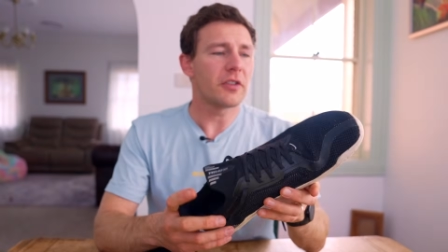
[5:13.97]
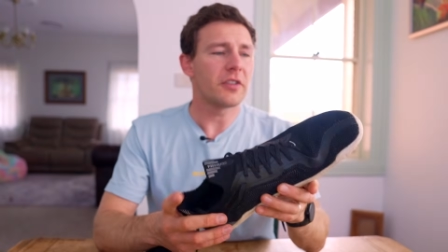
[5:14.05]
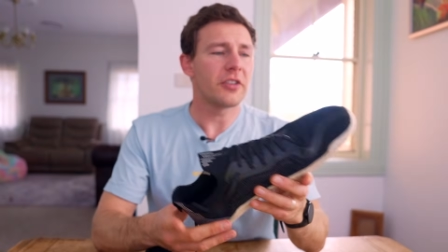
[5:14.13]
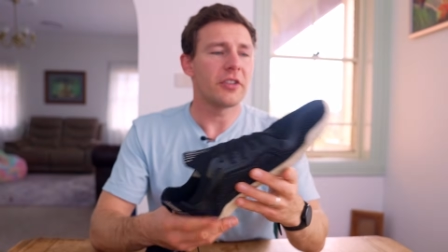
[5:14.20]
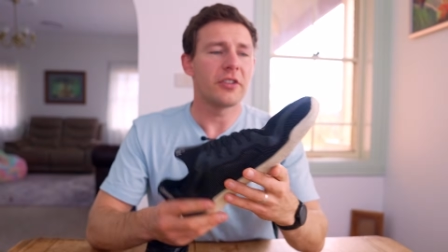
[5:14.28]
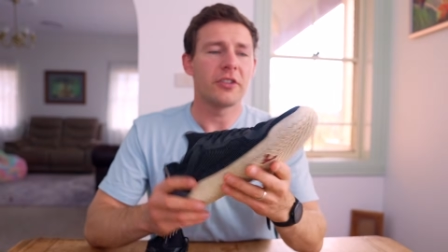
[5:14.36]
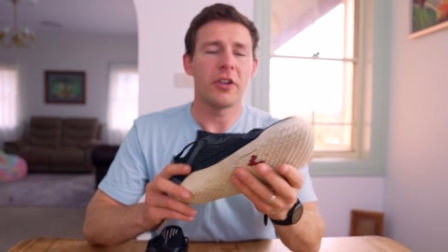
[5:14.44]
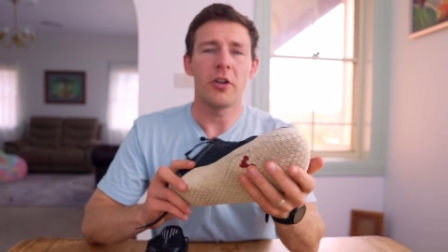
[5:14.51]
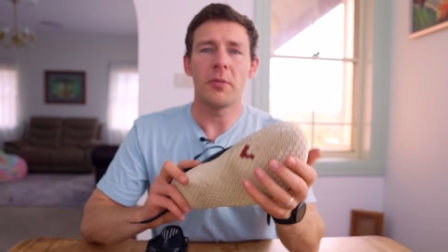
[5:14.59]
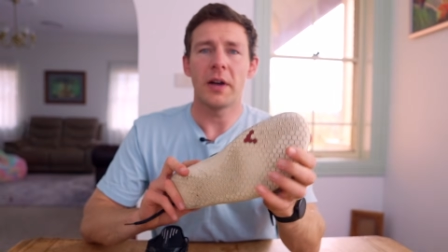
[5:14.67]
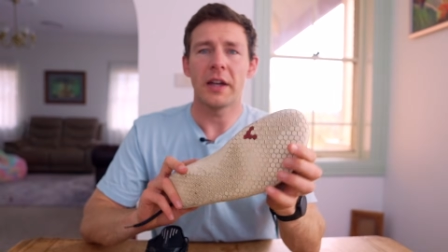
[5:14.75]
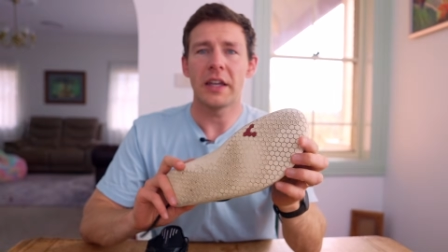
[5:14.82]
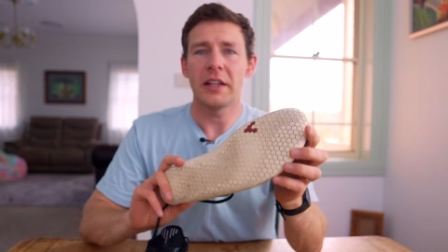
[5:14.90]
Obviously the sole
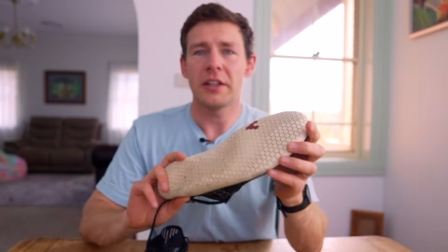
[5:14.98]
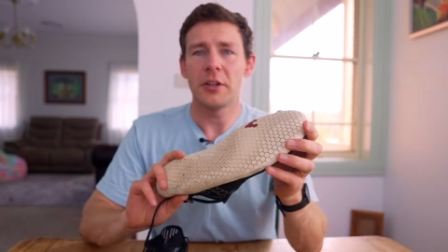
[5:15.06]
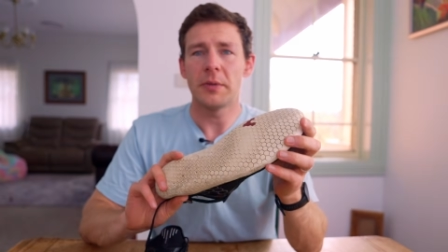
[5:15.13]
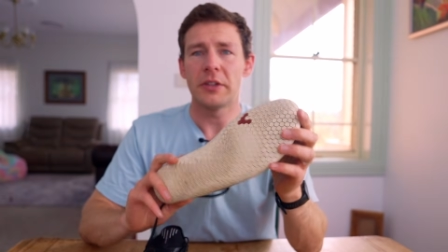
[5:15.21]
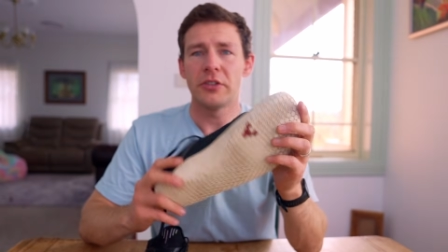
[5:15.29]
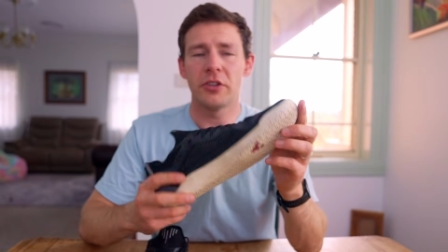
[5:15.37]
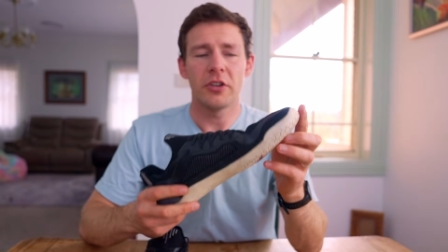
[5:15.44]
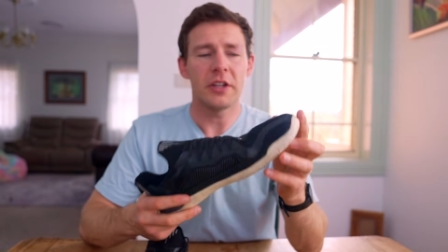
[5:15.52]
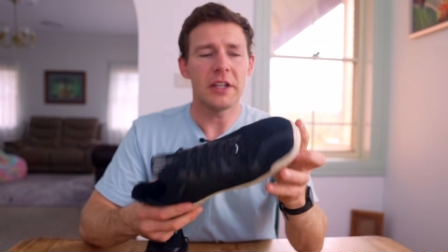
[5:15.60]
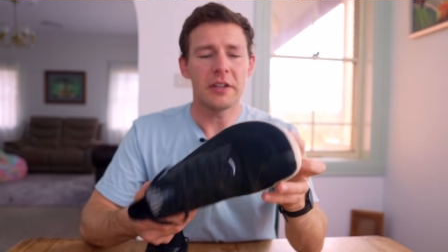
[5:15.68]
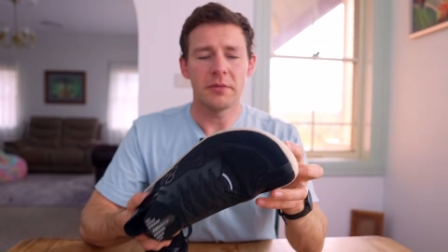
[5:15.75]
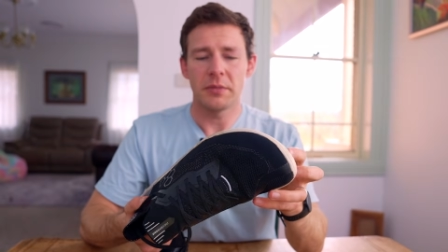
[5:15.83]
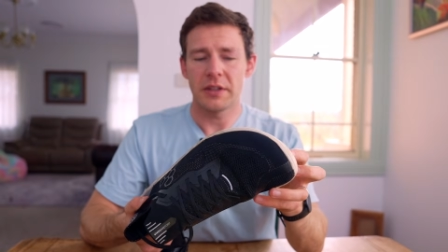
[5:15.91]
might get a little bit
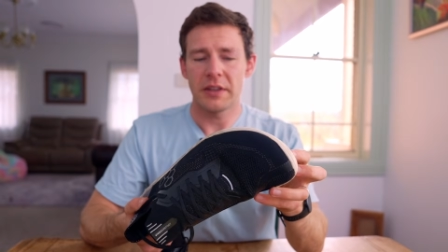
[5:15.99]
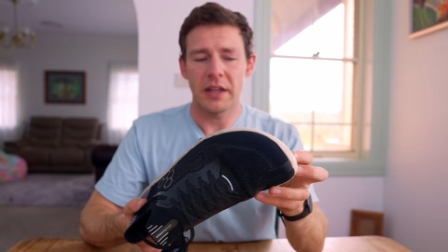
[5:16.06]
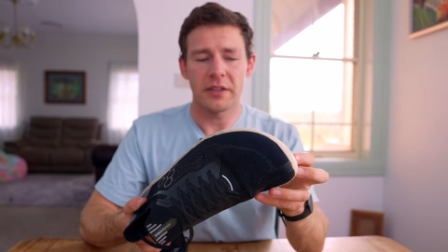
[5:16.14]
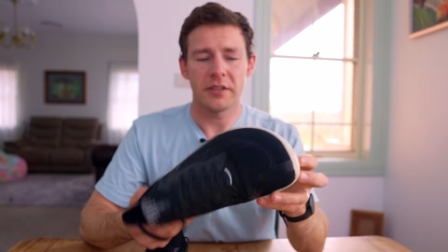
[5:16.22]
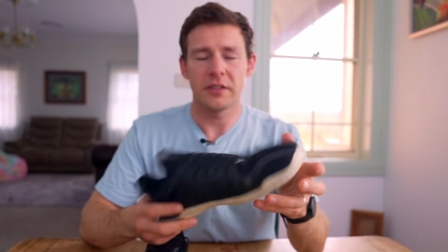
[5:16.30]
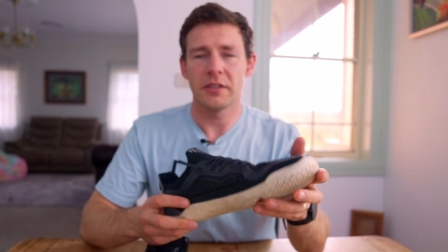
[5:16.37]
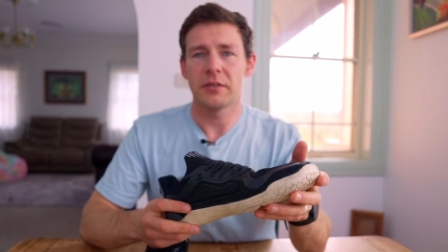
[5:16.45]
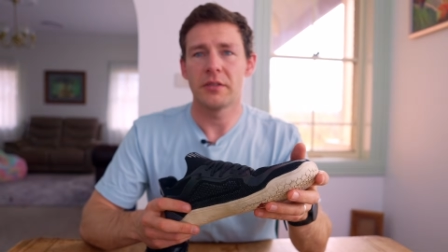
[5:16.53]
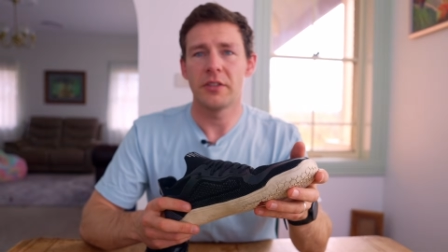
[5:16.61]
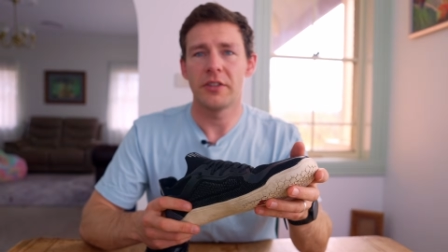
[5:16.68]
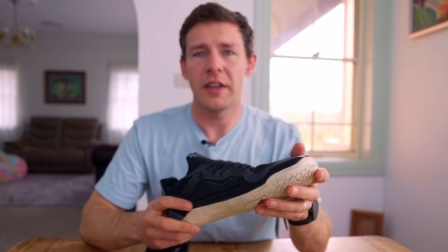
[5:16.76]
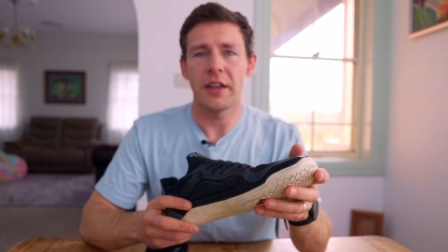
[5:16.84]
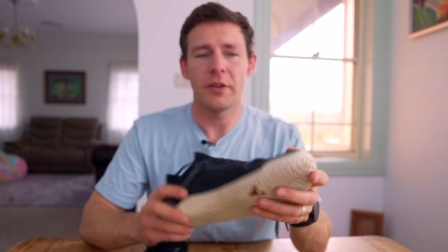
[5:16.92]
dirty, but that's
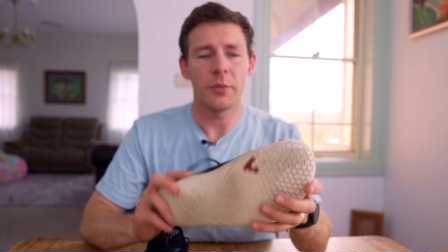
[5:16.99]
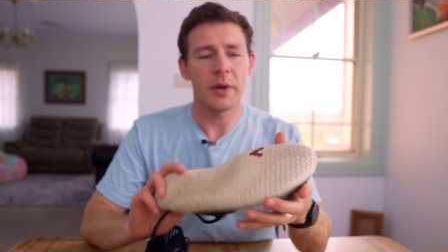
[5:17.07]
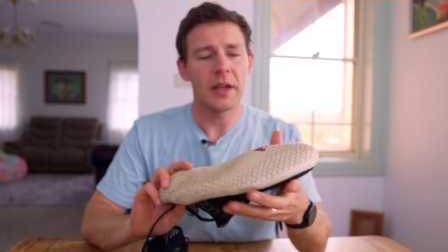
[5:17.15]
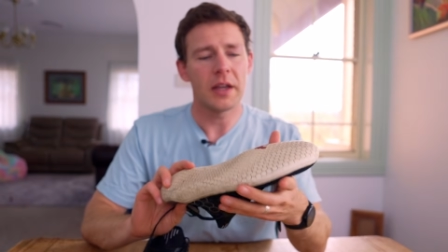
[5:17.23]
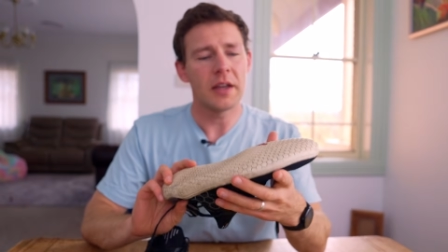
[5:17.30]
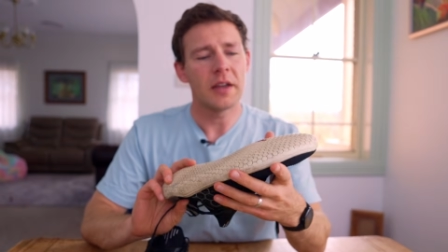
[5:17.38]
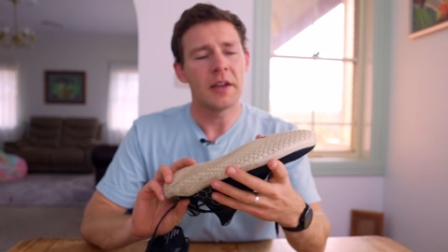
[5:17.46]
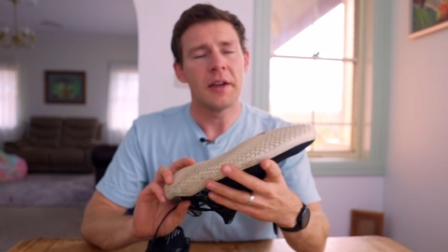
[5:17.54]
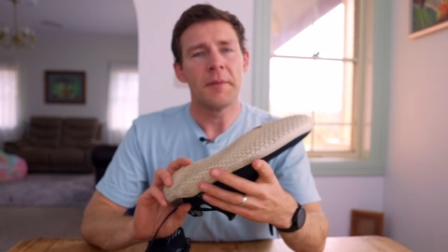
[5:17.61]
standard wear.